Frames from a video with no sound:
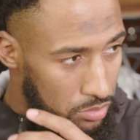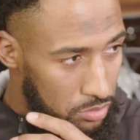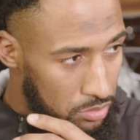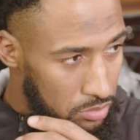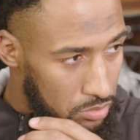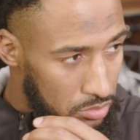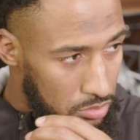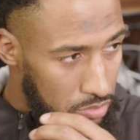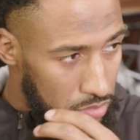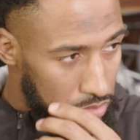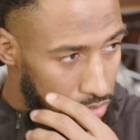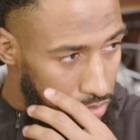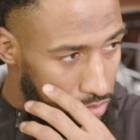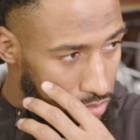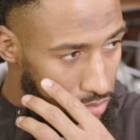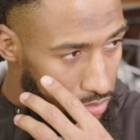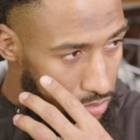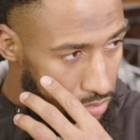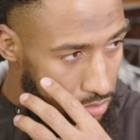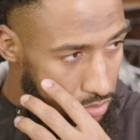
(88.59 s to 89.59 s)
does this just
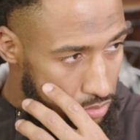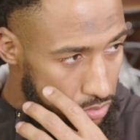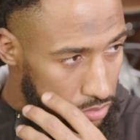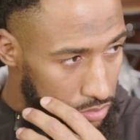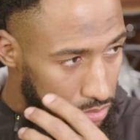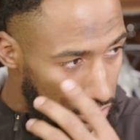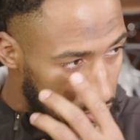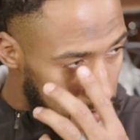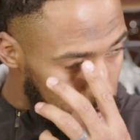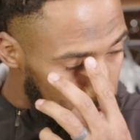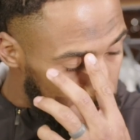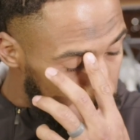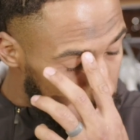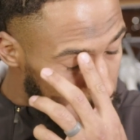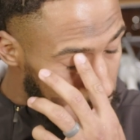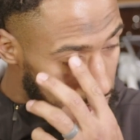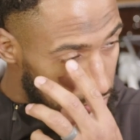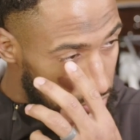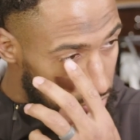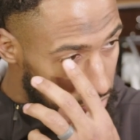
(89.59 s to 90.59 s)
come down to a game
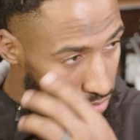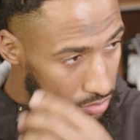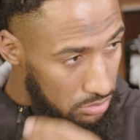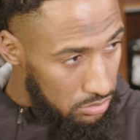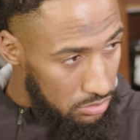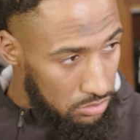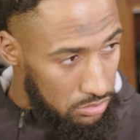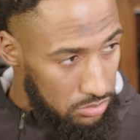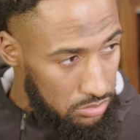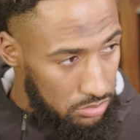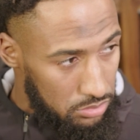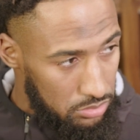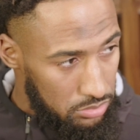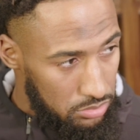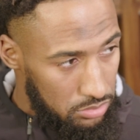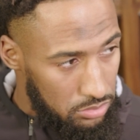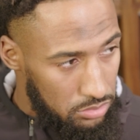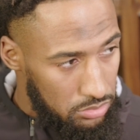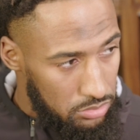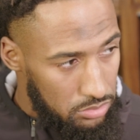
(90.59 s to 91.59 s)
where you just kind of have to
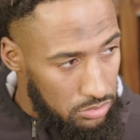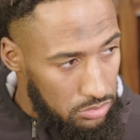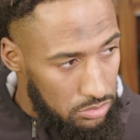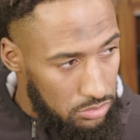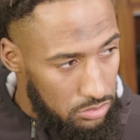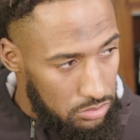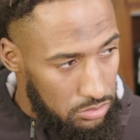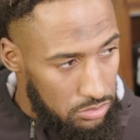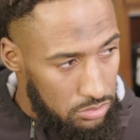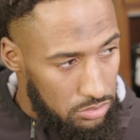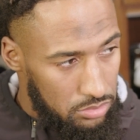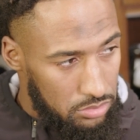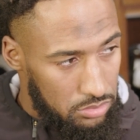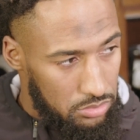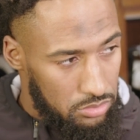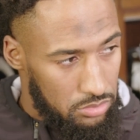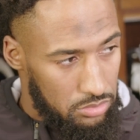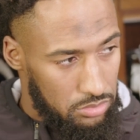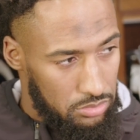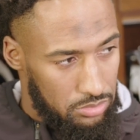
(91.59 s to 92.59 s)
do your thing and
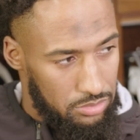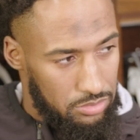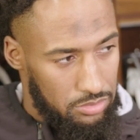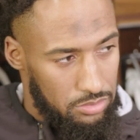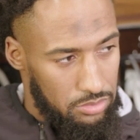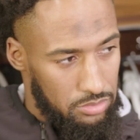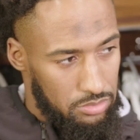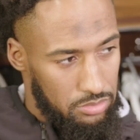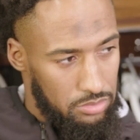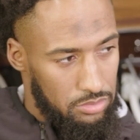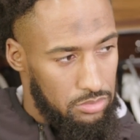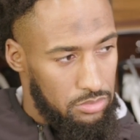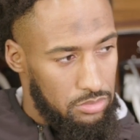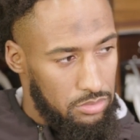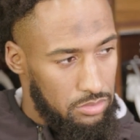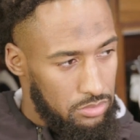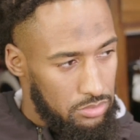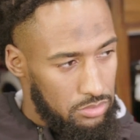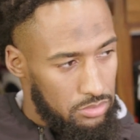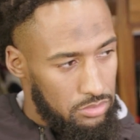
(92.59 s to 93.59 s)
execute as well as you
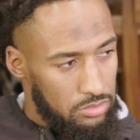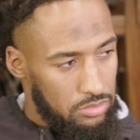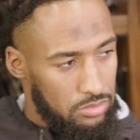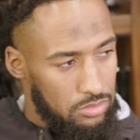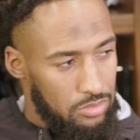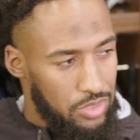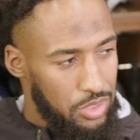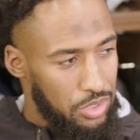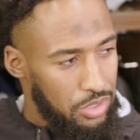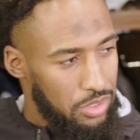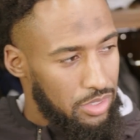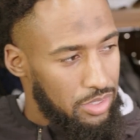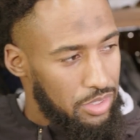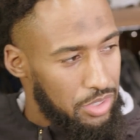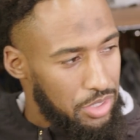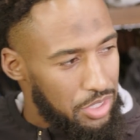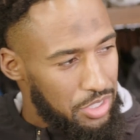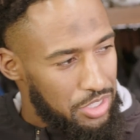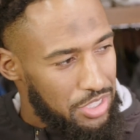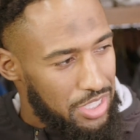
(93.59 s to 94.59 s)
can? Do,
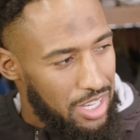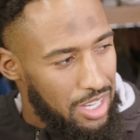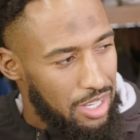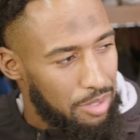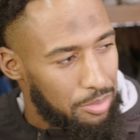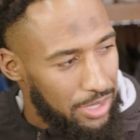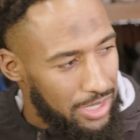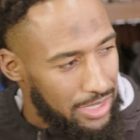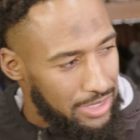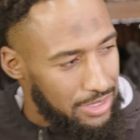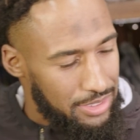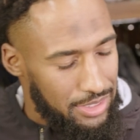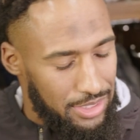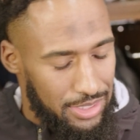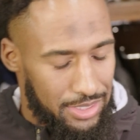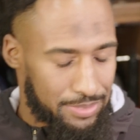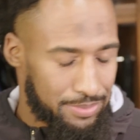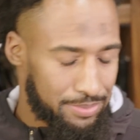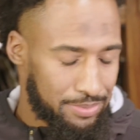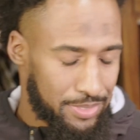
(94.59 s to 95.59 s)
do, your job, right?
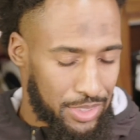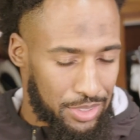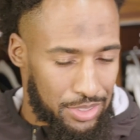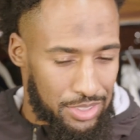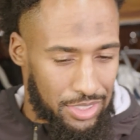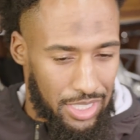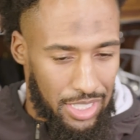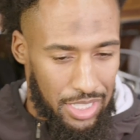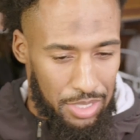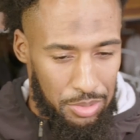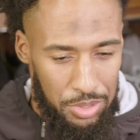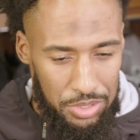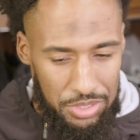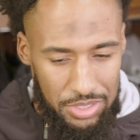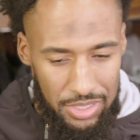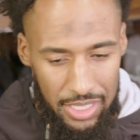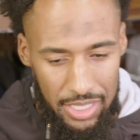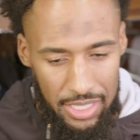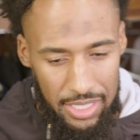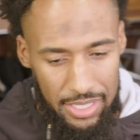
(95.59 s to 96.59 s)
So they'll say it, we'll
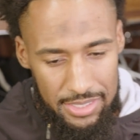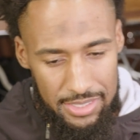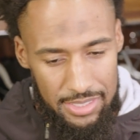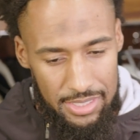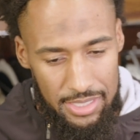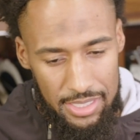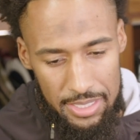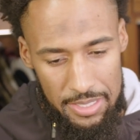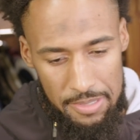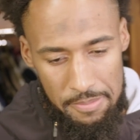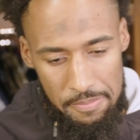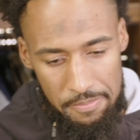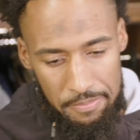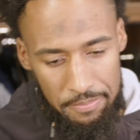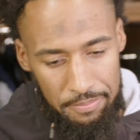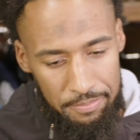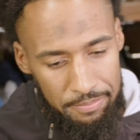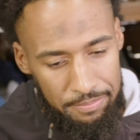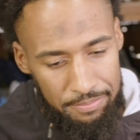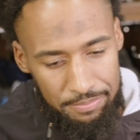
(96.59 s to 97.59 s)
say it. It's, um,
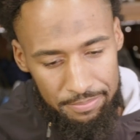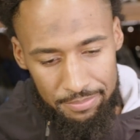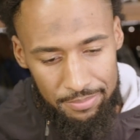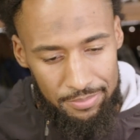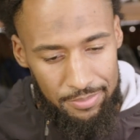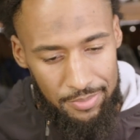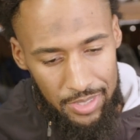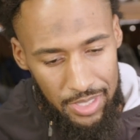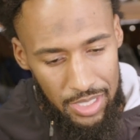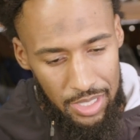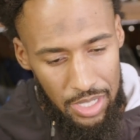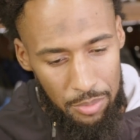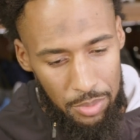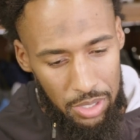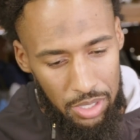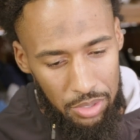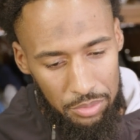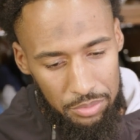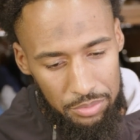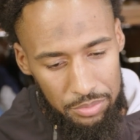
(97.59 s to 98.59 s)
yeah, I
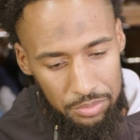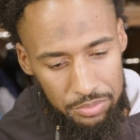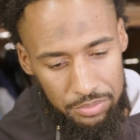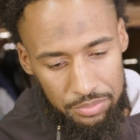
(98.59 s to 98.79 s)
mean,